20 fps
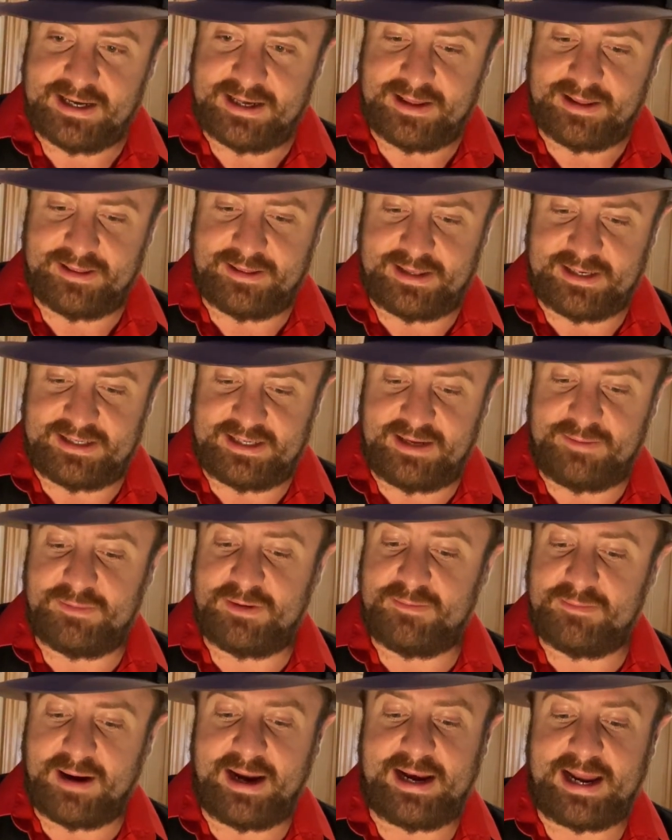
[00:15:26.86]
the
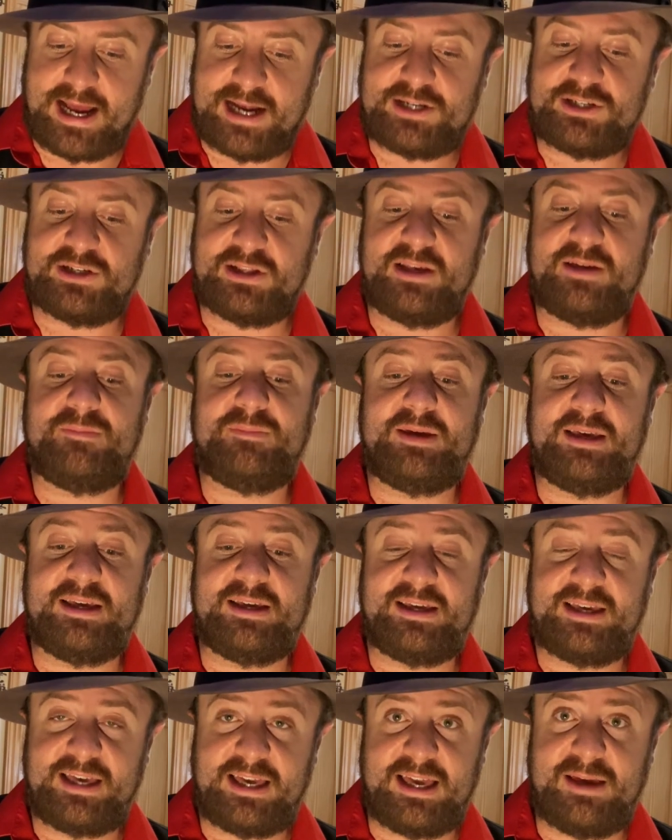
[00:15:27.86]
demon might actually be
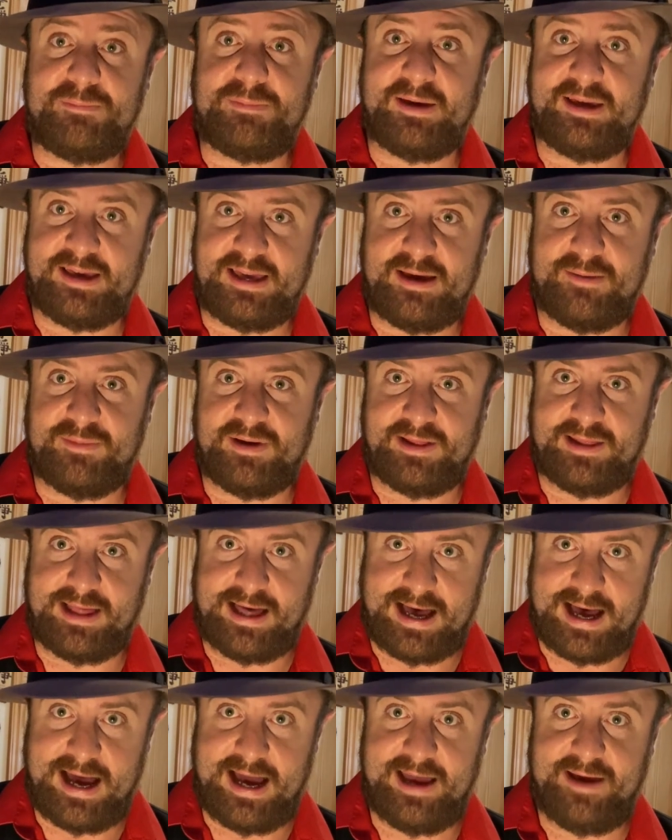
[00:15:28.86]
keeping him
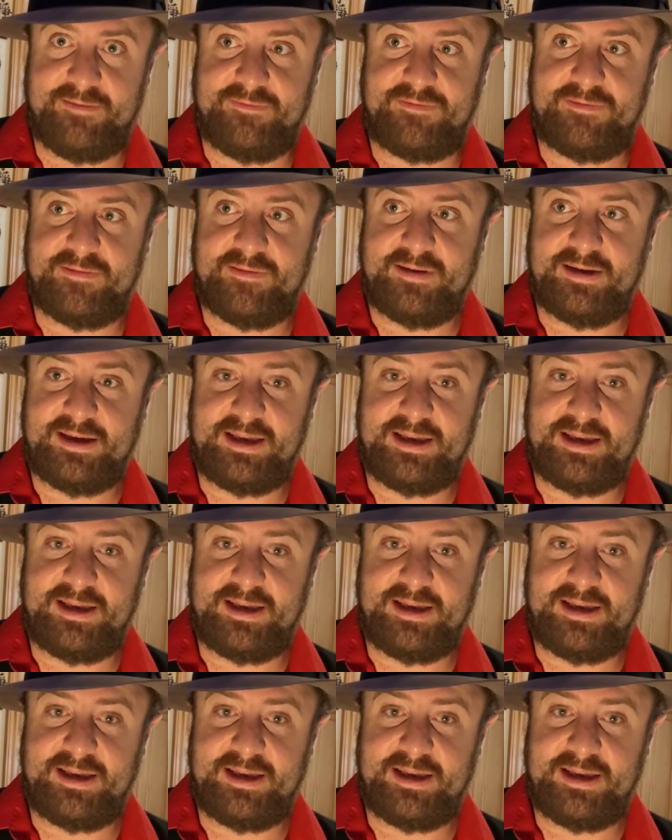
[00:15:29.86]
alive.